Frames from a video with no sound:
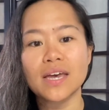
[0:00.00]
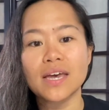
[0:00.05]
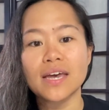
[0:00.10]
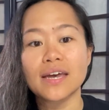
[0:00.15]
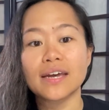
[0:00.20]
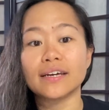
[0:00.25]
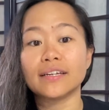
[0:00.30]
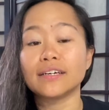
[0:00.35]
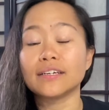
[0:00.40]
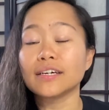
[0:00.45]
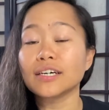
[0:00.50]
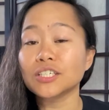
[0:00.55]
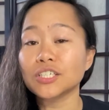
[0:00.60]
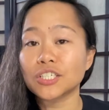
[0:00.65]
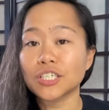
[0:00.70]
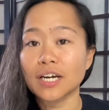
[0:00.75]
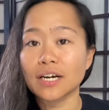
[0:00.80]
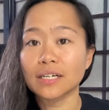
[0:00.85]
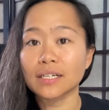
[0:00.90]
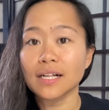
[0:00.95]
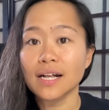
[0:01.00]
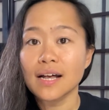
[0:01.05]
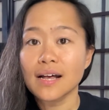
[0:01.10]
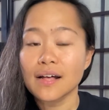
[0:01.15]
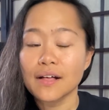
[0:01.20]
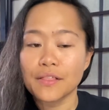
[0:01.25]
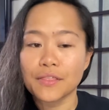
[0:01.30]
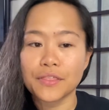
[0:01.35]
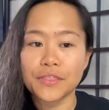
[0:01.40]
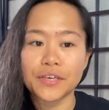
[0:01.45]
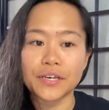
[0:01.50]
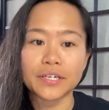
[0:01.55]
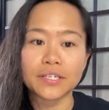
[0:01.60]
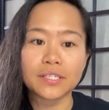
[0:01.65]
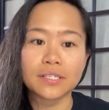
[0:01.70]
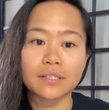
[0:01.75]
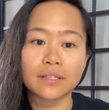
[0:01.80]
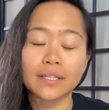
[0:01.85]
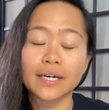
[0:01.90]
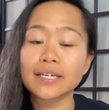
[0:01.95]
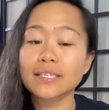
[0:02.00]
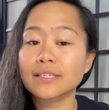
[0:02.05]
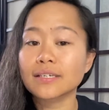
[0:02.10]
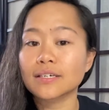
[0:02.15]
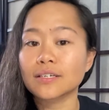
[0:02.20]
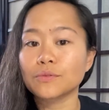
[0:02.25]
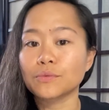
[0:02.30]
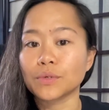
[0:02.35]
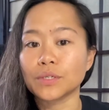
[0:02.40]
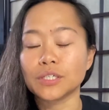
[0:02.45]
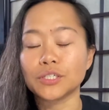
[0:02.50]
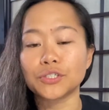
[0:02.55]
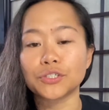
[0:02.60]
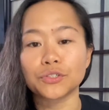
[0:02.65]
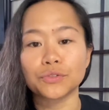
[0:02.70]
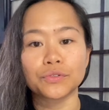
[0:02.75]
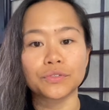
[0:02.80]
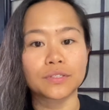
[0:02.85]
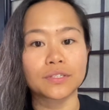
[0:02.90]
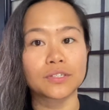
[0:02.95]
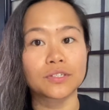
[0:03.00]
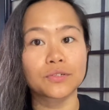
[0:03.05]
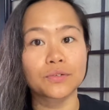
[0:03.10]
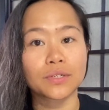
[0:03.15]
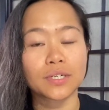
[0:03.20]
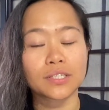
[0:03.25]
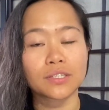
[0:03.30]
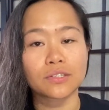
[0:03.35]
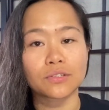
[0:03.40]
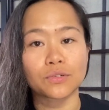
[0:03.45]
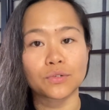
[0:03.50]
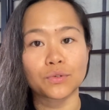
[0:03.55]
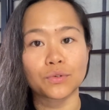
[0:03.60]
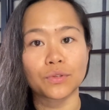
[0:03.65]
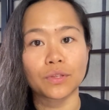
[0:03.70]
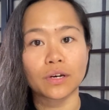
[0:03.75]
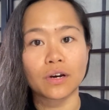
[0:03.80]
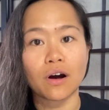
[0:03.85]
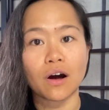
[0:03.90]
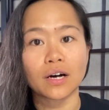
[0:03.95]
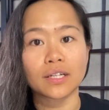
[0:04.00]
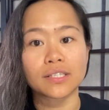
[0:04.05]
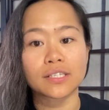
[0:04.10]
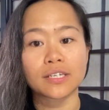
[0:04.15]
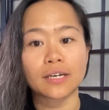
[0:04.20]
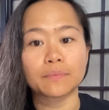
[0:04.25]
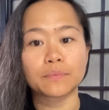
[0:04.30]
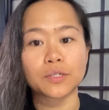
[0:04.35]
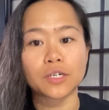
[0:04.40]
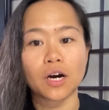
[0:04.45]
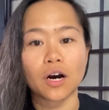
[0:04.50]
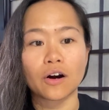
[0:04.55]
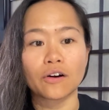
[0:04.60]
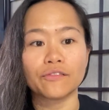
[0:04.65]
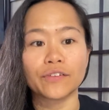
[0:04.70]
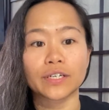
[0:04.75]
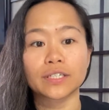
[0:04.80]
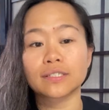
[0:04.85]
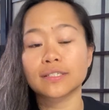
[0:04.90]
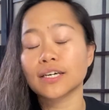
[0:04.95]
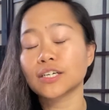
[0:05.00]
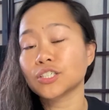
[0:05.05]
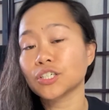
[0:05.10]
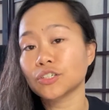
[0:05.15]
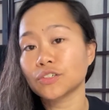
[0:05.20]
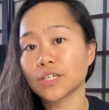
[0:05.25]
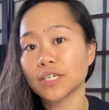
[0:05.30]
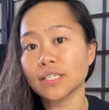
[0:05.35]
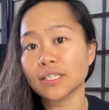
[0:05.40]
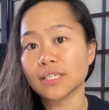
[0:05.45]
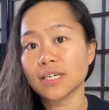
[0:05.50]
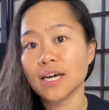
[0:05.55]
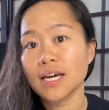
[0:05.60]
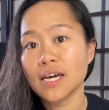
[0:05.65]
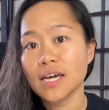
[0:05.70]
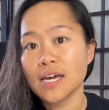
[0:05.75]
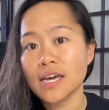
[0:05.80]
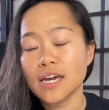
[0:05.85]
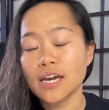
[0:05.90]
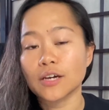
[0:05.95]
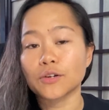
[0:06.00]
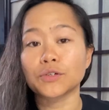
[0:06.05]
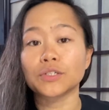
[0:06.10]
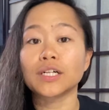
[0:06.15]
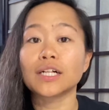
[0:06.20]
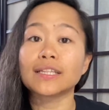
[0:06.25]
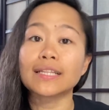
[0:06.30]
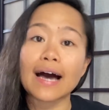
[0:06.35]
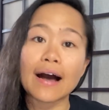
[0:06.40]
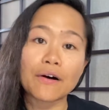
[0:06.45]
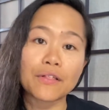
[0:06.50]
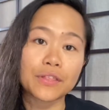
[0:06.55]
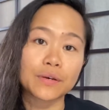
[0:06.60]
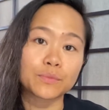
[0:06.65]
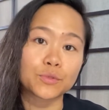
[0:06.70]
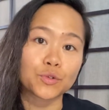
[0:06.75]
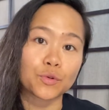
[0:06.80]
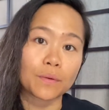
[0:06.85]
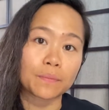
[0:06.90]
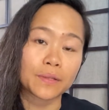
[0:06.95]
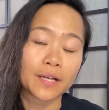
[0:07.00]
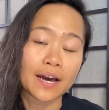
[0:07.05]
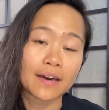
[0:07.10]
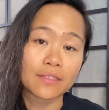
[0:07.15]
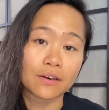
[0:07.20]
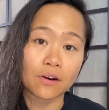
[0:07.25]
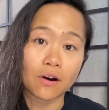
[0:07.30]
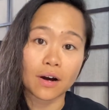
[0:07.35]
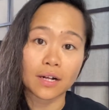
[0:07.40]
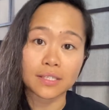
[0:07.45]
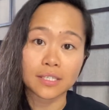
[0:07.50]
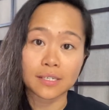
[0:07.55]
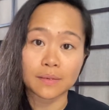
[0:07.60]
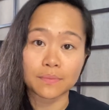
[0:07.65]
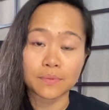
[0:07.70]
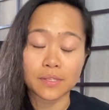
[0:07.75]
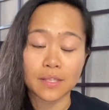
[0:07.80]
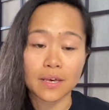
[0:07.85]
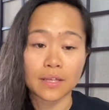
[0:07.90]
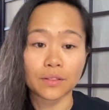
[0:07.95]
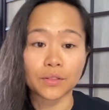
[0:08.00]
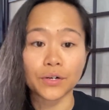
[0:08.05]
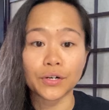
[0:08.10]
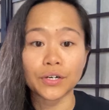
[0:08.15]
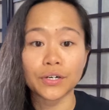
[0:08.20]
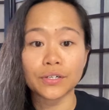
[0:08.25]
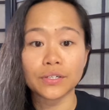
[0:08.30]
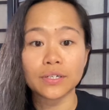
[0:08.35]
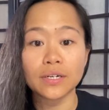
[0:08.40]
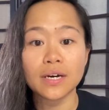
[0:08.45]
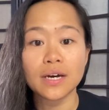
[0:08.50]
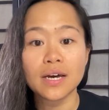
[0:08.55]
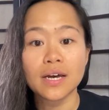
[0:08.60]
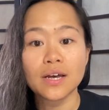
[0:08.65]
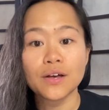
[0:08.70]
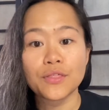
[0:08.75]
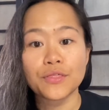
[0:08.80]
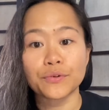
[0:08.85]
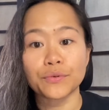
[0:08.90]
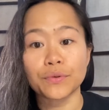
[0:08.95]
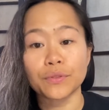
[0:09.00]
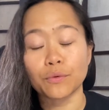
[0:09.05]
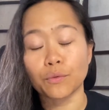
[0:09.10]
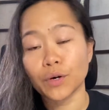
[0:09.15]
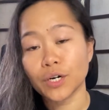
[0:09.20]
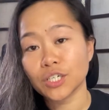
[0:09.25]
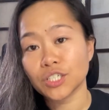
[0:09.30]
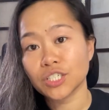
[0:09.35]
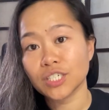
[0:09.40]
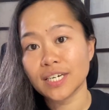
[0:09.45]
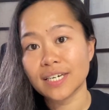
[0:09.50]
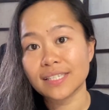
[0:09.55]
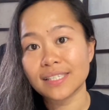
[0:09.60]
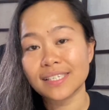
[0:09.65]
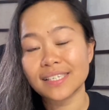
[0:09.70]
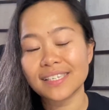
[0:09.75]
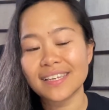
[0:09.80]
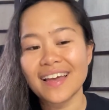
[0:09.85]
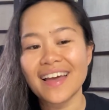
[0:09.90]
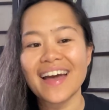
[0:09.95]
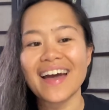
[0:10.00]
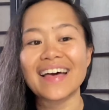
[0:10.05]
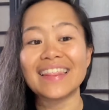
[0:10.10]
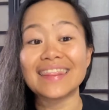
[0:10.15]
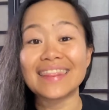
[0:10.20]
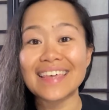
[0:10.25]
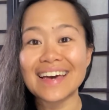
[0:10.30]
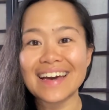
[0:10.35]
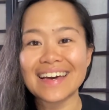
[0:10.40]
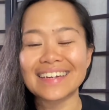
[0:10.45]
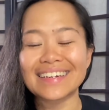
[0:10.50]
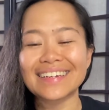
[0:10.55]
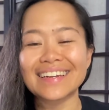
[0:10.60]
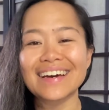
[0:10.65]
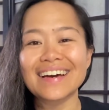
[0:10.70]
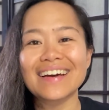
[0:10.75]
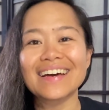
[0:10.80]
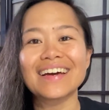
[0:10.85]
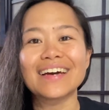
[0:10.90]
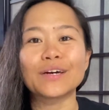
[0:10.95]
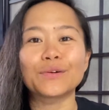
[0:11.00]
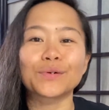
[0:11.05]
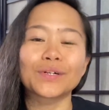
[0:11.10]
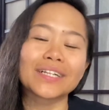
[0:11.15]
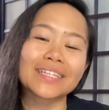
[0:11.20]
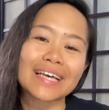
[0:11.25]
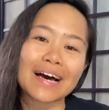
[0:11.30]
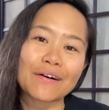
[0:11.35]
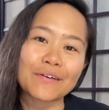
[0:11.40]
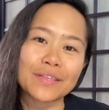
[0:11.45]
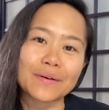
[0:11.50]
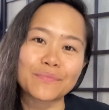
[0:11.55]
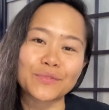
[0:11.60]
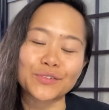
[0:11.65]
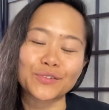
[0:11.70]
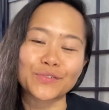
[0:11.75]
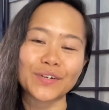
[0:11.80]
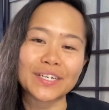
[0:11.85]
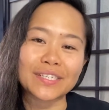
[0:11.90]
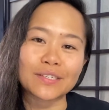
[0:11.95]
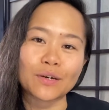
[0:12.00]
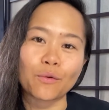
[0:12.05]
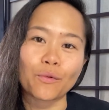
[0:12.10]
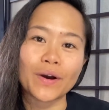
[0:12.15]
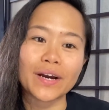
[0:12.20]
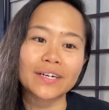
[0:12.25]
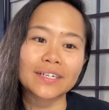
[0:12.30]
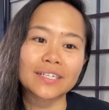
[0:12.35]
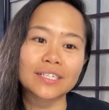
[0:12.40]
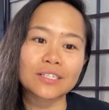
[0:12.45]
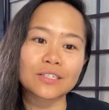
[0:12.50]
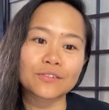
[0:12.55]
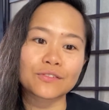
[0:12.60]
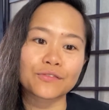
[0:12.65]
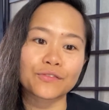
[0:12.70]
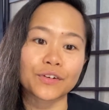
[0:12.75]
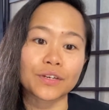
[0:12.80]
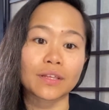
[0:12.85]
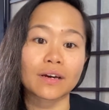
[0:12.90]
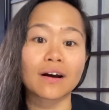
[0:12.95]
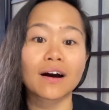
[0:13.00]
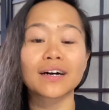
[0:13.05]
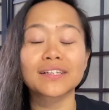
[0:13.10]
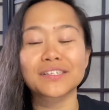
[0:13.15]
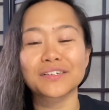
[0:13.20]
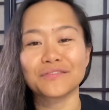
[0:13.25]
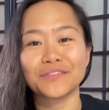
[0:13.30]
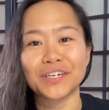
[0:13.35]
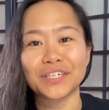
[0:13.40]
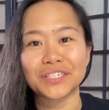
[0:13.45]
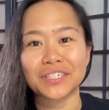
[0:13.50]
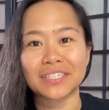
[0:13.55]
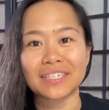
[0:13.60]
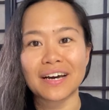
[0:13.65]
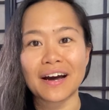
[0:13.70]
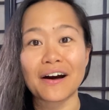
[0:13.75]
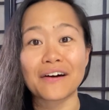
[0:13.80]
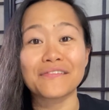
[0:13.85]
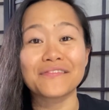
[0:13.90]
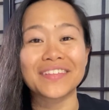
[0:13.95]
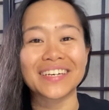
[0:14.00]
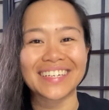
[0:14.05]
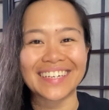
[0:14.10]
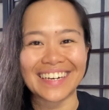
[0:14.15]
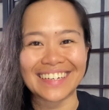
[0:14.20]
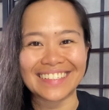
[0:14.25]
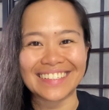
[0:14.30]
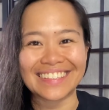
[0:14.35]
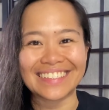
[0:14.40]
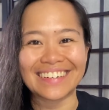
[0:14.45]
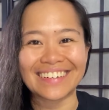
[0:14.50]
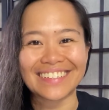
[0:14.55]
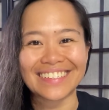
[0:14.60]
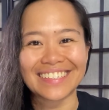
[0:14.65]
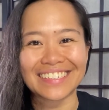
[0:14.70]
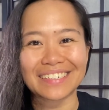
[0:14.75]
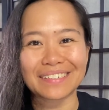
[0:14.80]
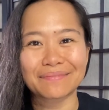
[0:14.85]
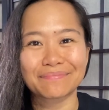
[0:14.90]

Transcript: In a nutshell, this lesson will introduce the students to the concept of extinction risk. It will allow them to apply the concepts they learn through the worksheets, and then it will allow them to raise awareness for the conservation of the candy darter.